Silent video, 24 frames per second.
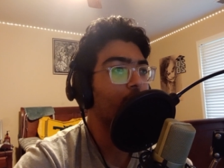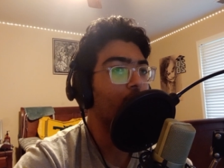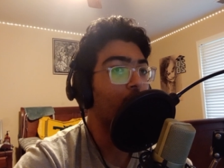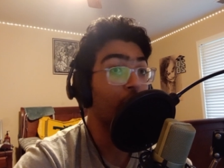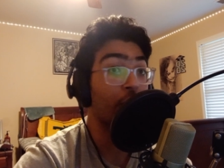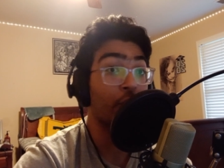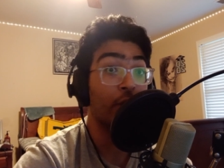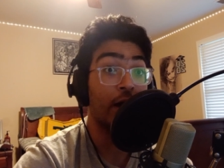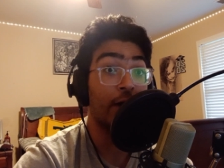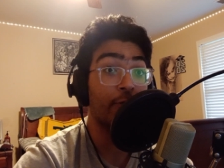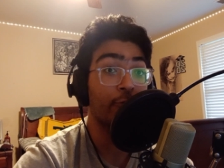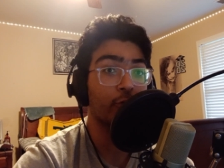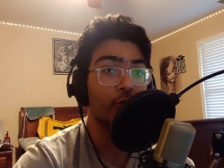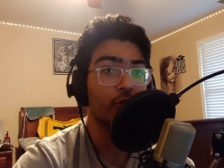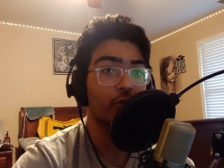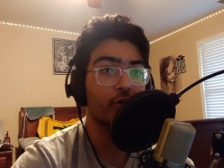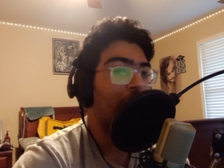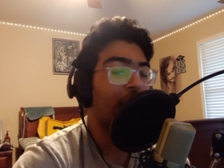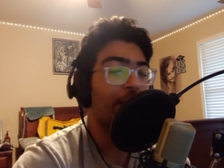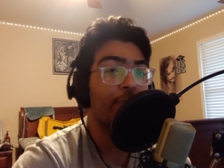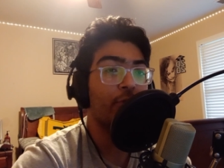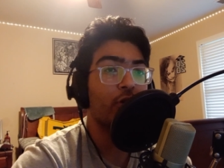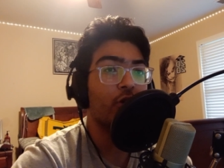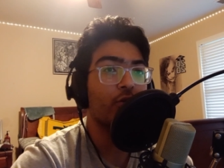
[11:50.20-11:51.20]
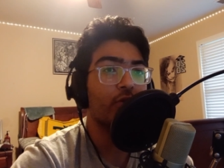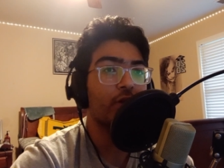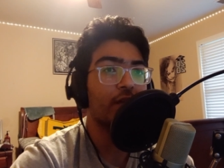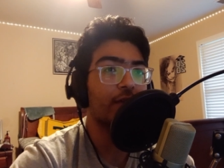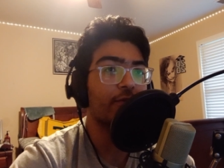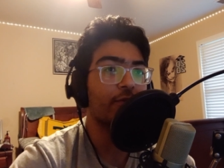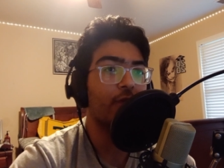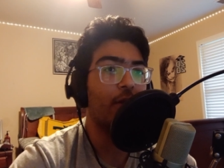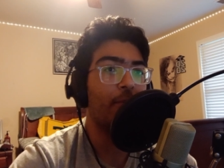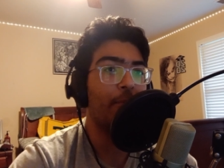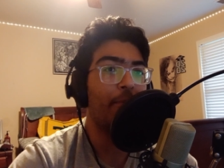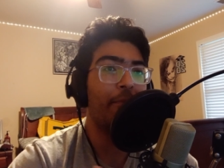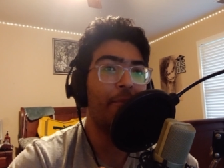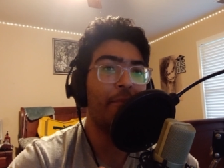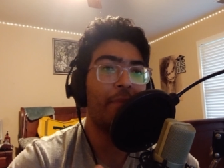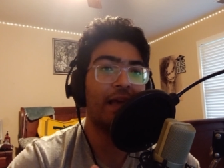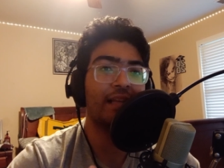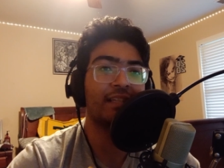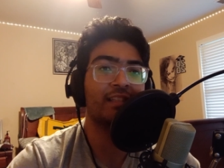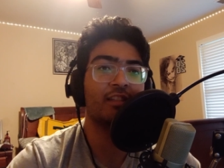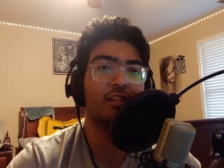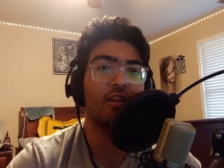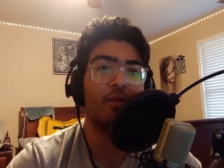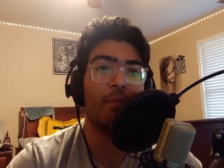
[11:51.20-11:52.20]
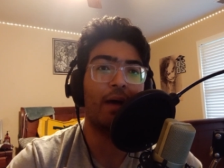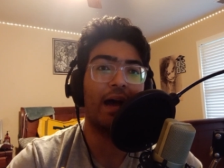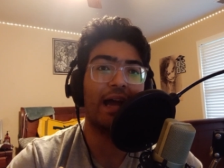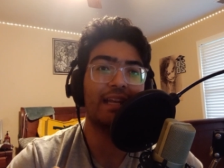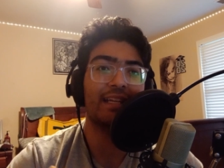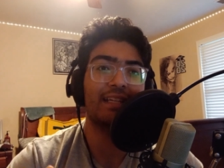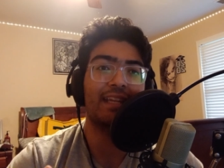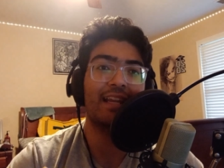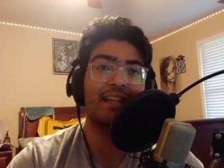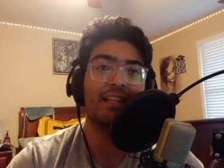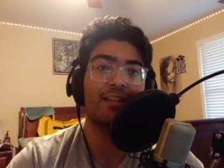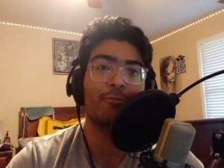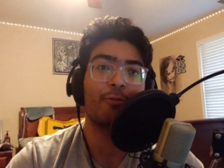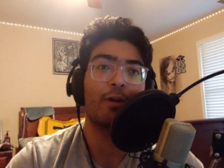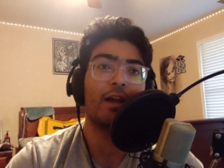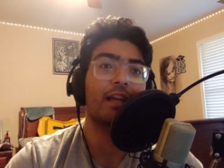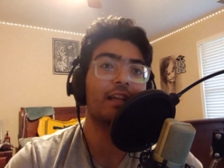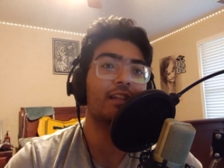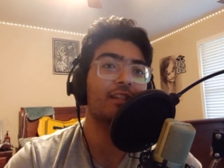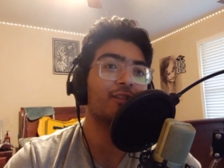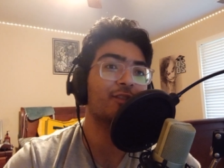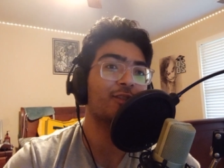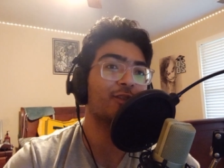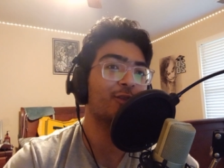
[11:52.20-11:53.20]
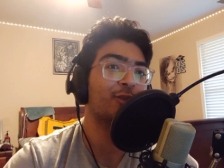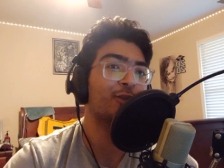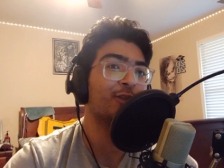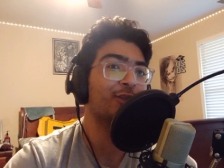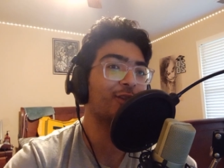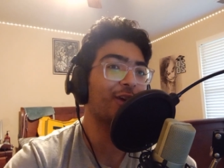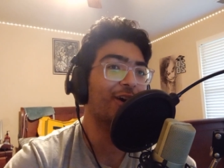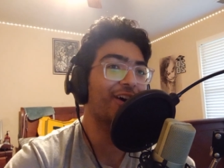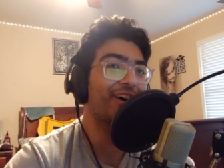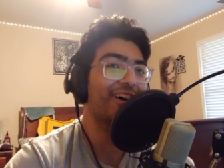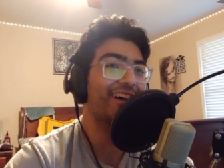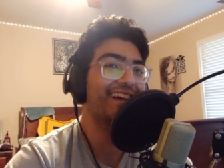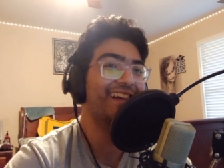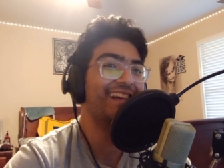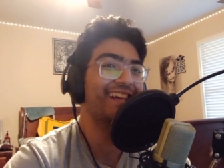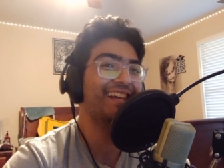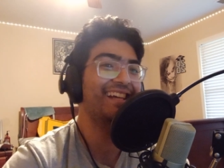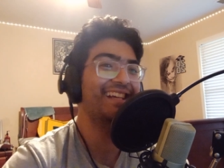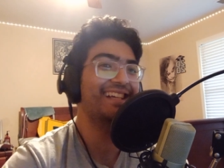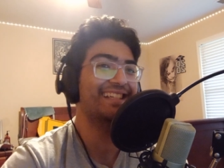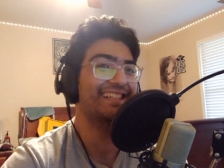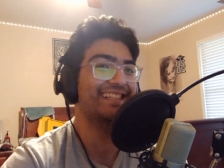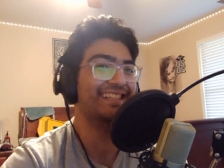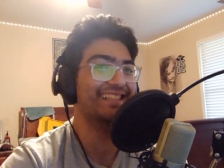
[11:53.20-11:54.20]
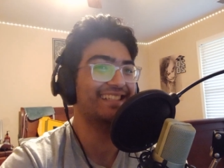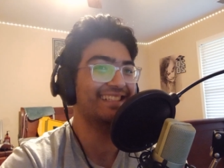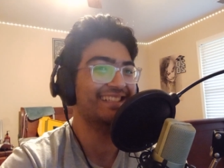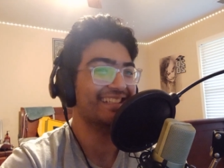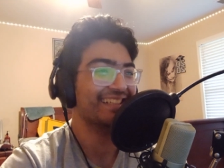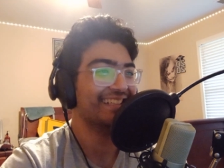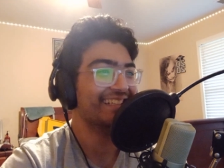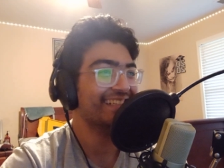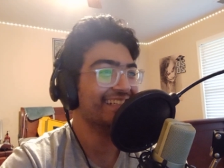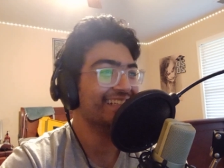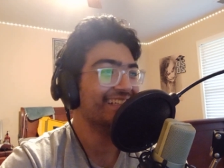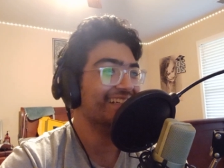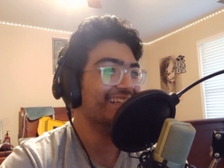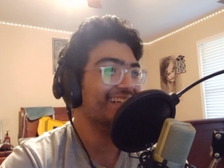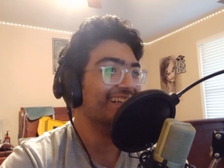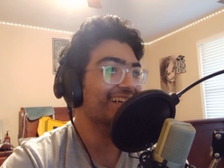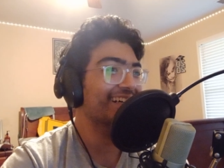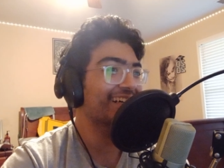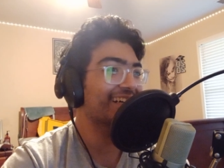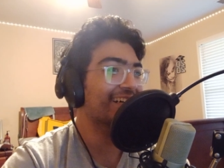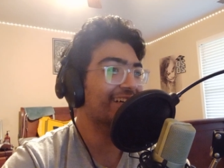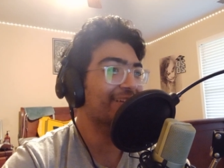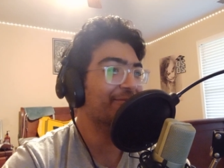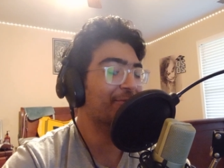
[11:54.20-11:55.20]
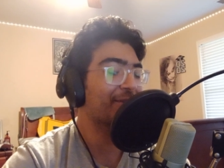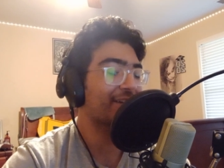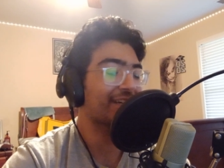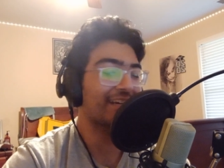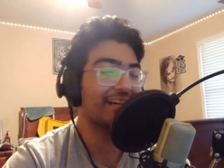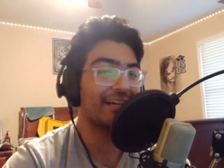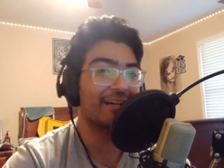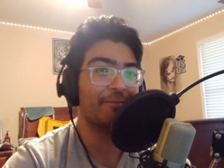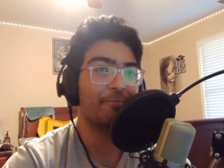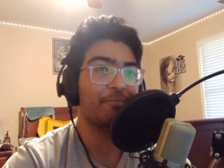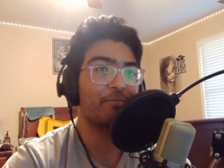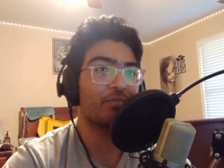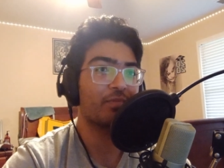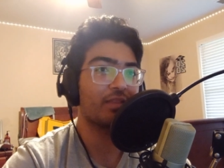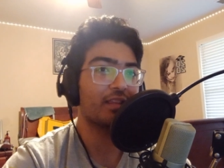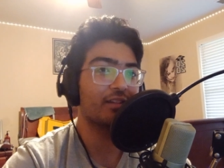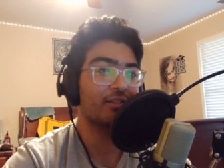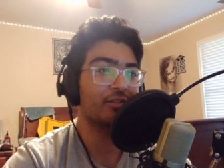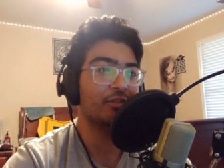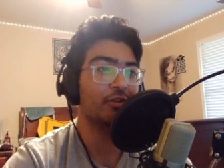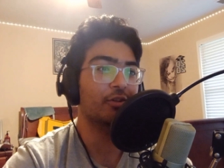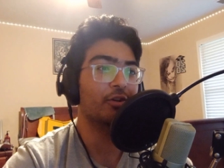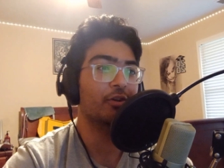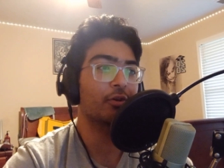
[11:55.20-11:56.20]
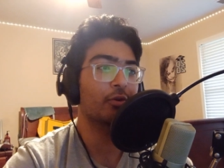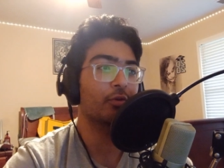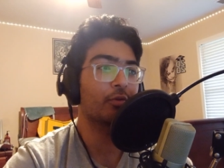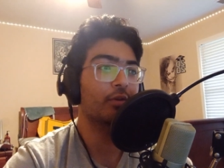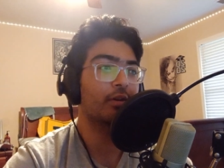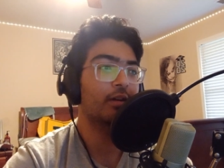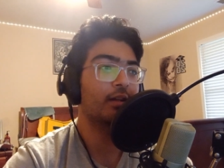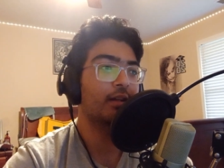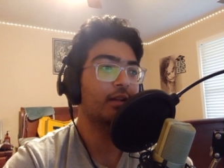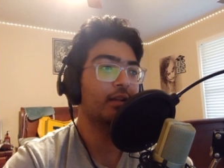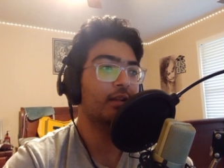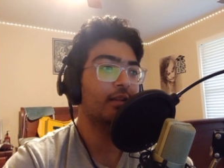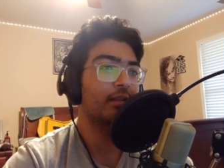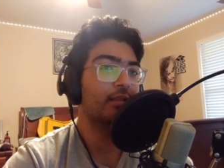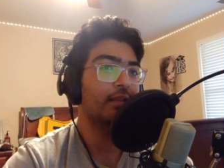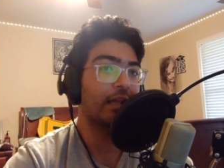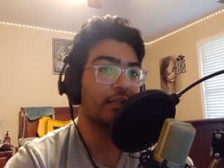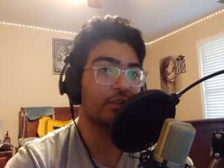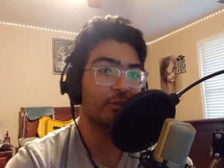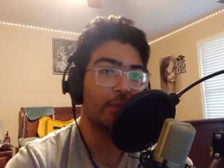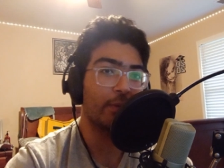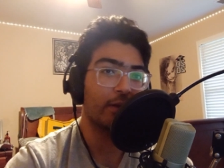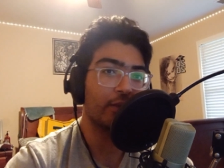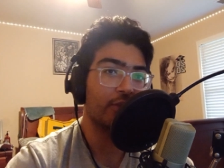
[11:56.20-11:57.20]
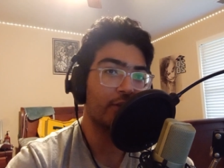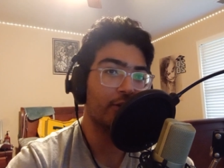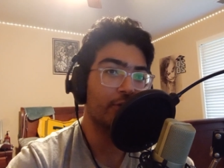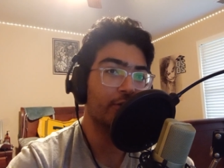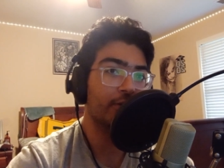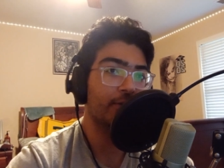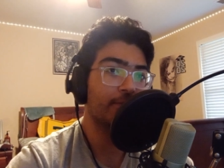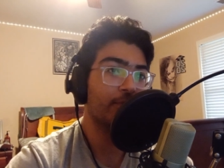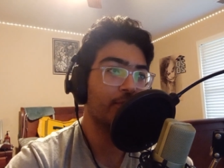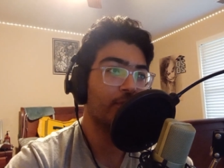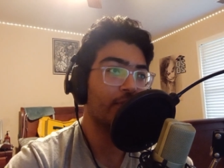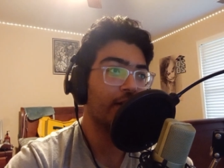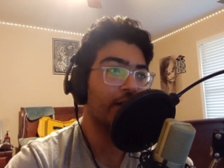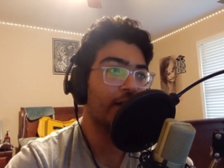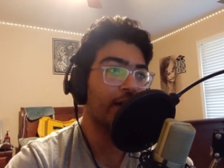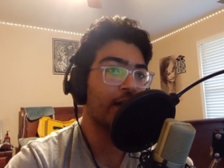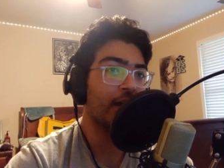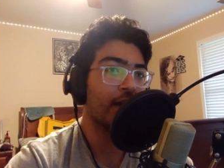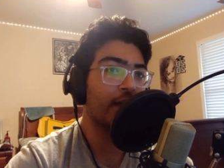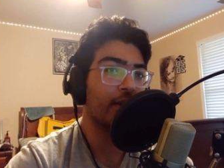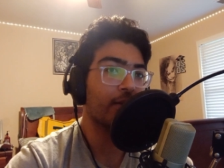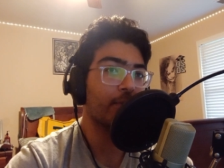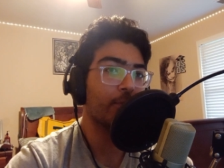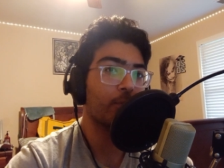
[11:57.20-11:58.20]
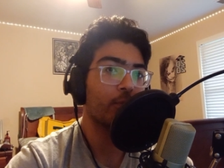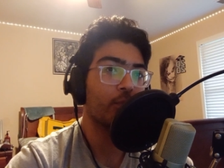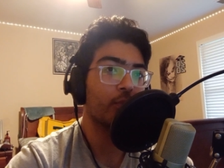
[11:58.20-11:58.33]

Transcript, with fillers: Although I wouldn't. I'm no evil mastermind, anyways. So, but yeah. So that's my theory, and